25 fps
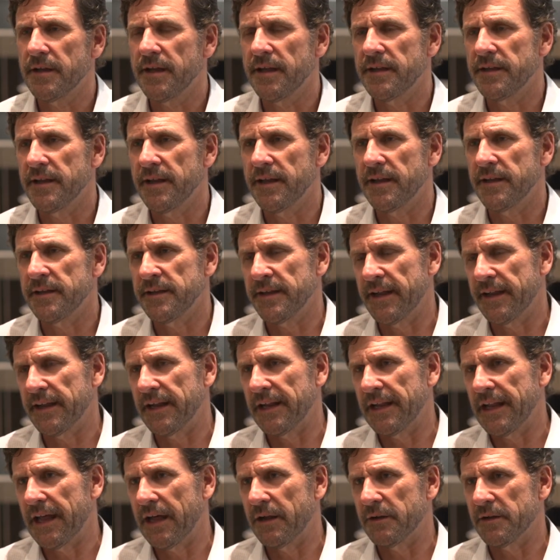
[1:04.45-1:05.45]
And that
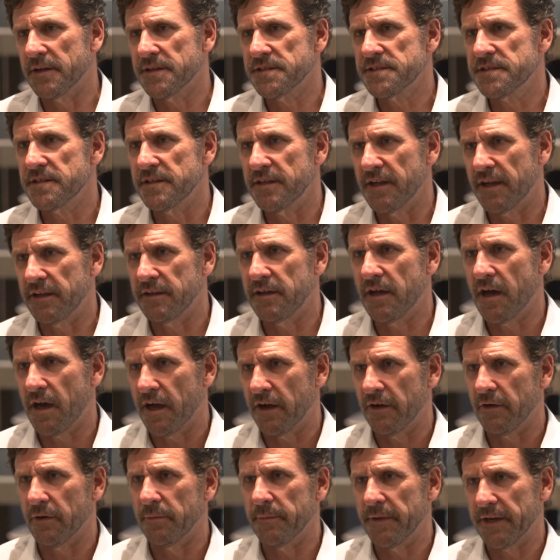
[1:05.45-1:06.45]
allowed us to then
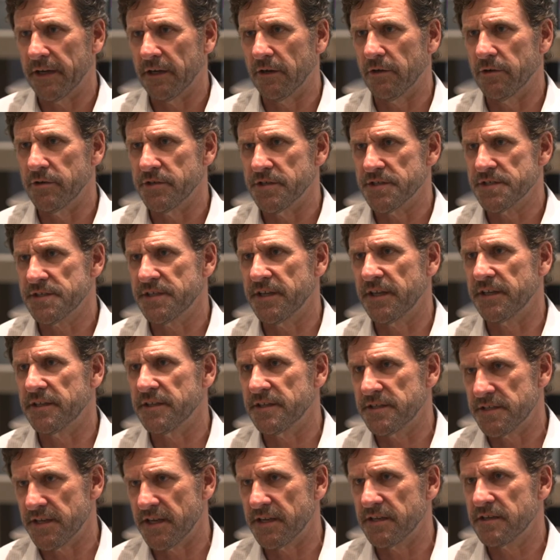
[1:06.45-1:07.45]
hire a metallurgist, get
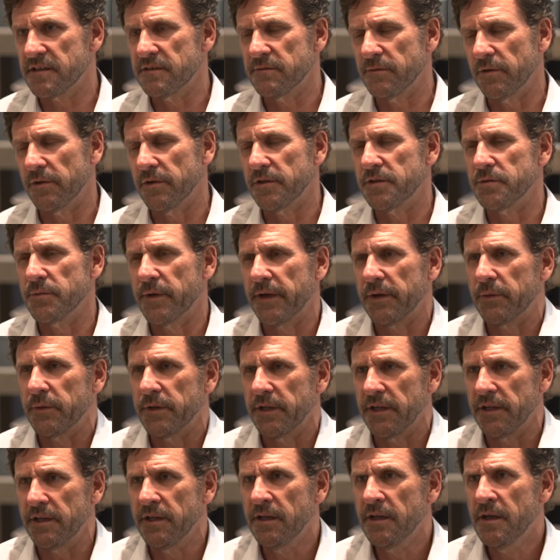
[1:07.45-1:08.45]
the debt converted to
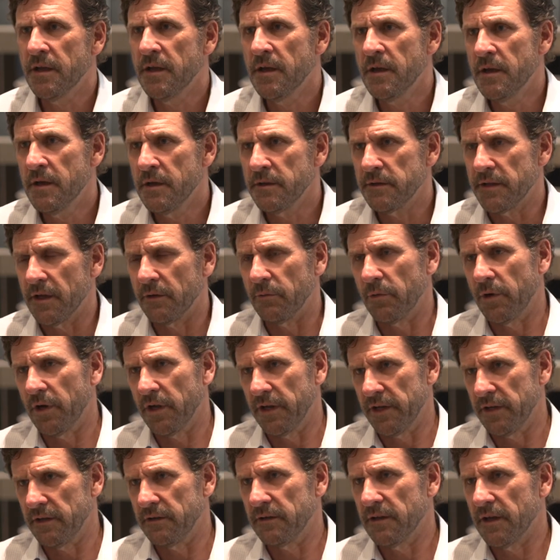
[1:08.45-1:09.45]
equity. That
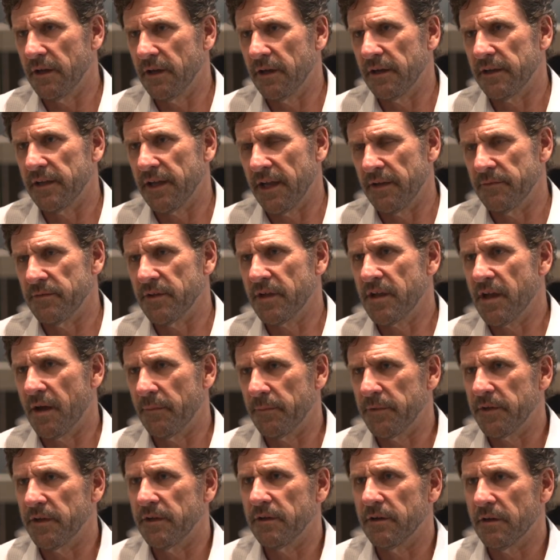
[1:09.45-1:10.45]
really gave the
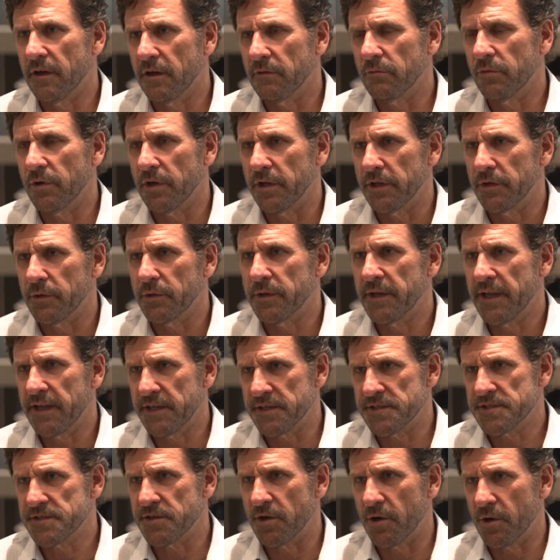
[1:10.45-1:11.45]
company a really good
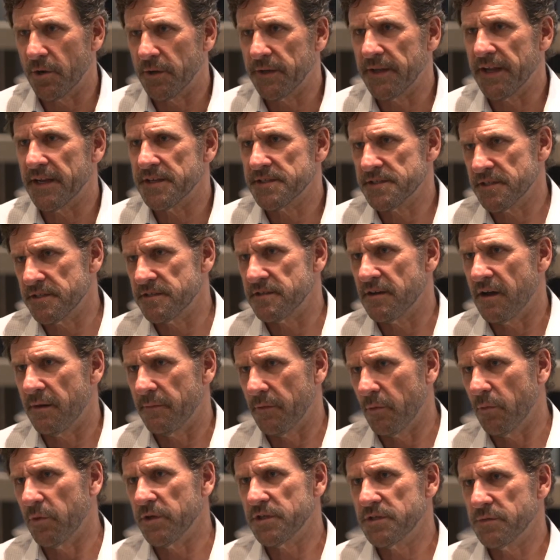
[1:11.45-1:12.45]
head start, and that's the time
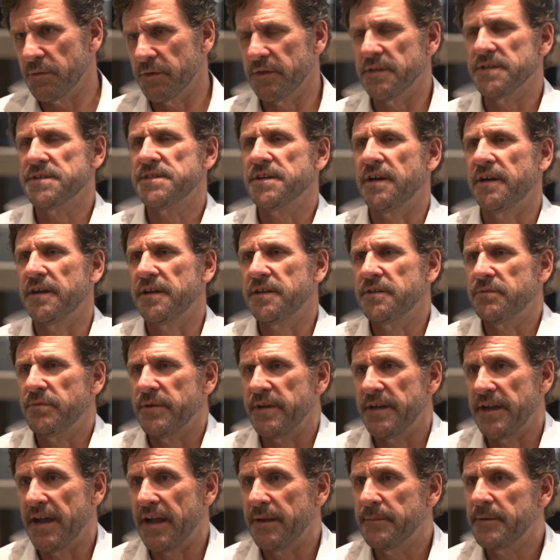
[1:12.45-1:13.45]
at which we decided to
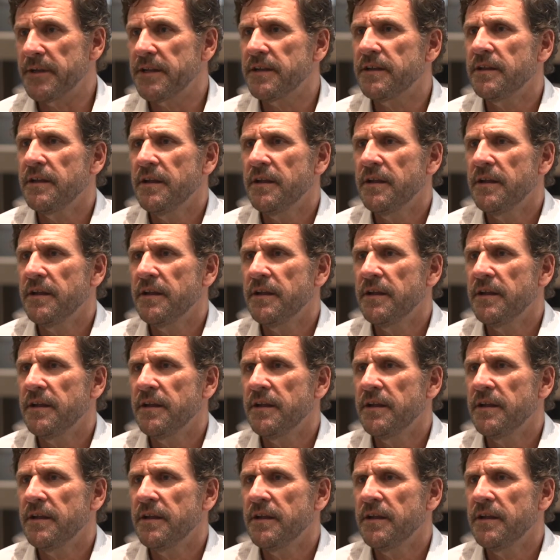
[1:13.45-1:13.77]
rename it.